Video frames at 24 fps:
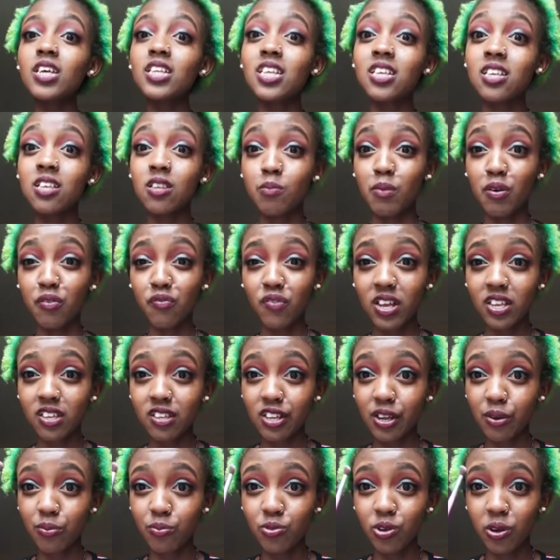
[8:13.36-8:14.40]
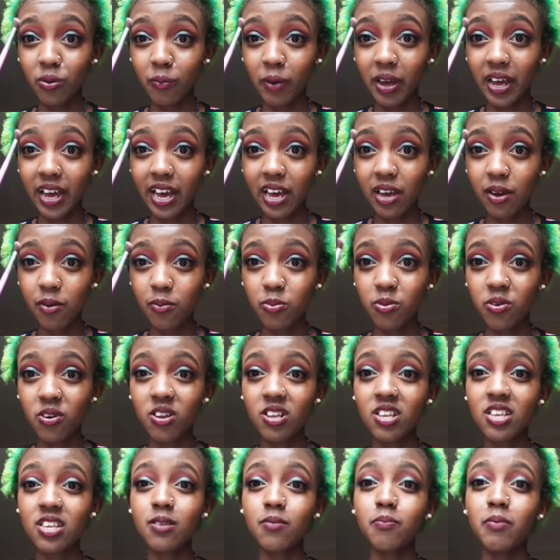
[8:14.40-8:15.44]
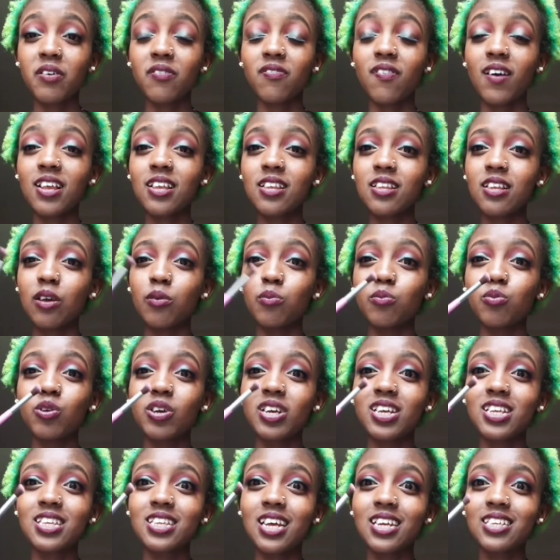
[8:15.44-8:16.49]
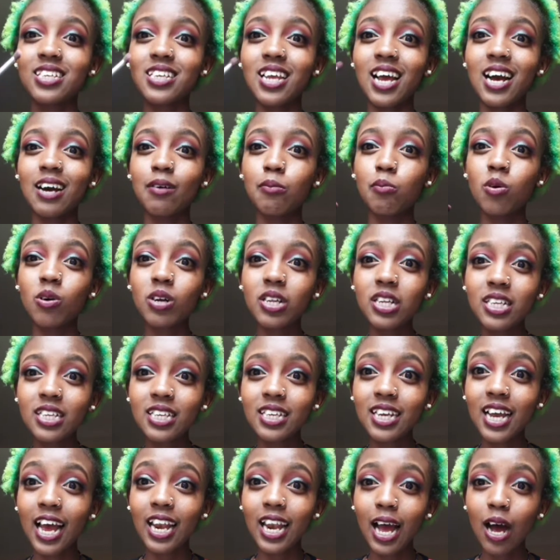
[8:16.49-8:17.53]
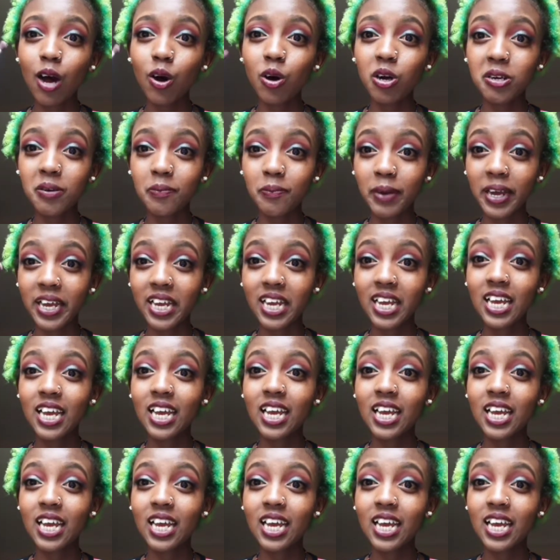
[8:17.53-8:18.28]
this is my first time doing my eyebrows my first time doing such a bold color on my